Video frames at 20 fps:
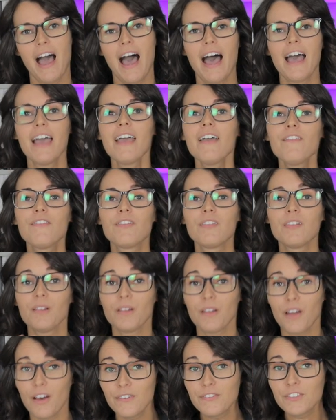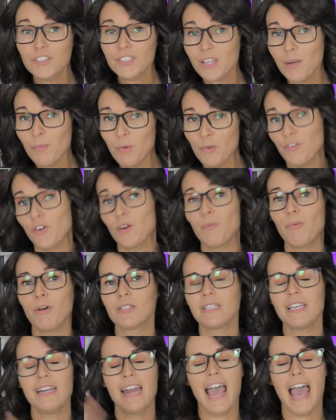I've loved some of her
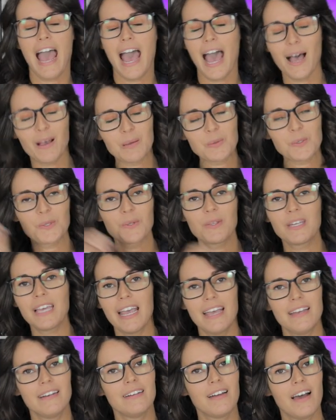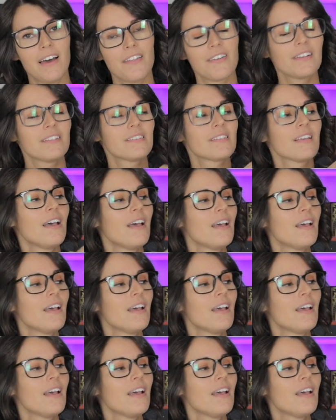books and absolutely hated others.